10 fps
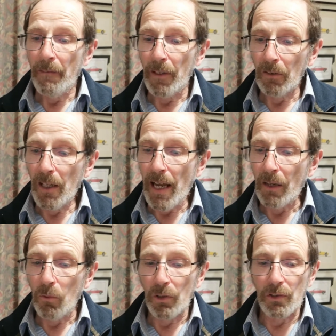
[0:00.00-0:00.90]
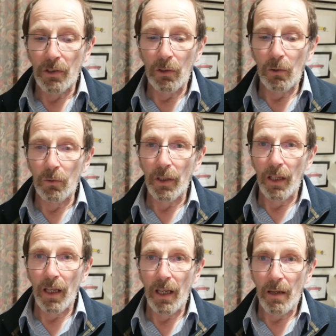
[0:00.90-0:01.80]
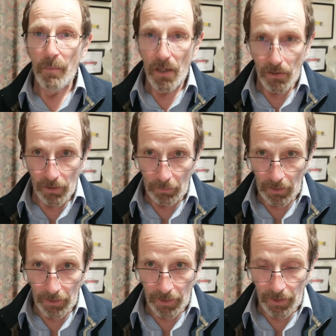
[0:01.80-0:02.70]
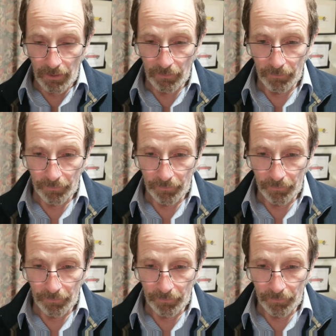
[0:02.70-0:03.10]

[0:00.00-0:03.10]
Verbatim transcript: They lack what is called immersibility.